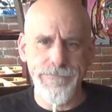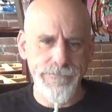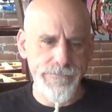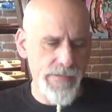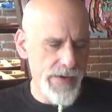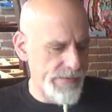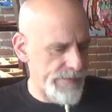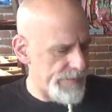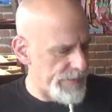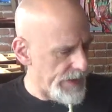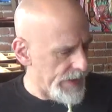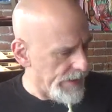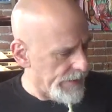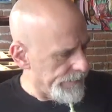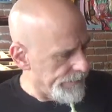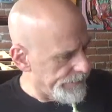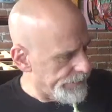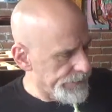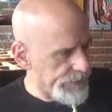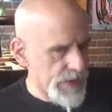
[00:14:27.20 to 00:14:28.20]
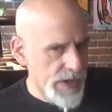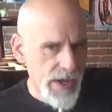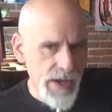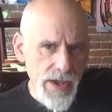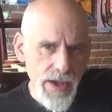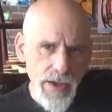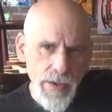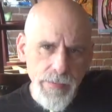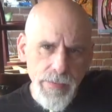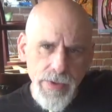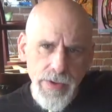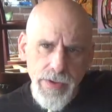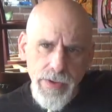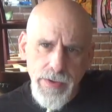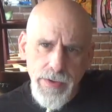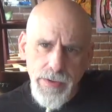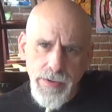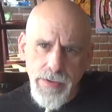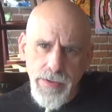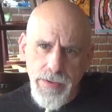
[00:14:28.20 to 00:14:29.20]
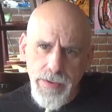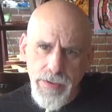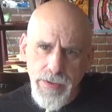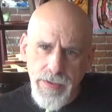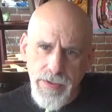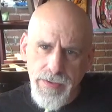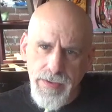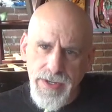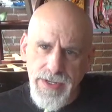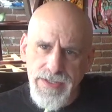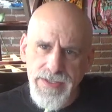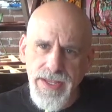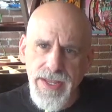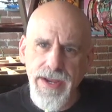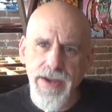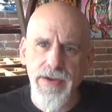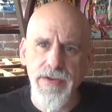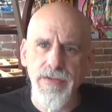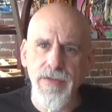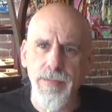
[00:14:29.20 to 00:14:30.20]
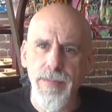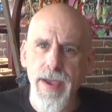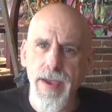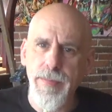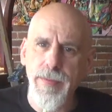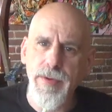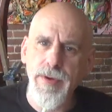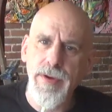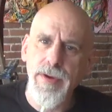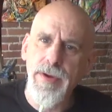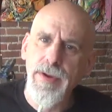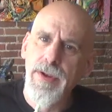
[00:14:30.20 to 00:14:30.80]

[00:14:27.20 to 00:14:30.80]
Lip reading: Right from there. Right there is a pepper.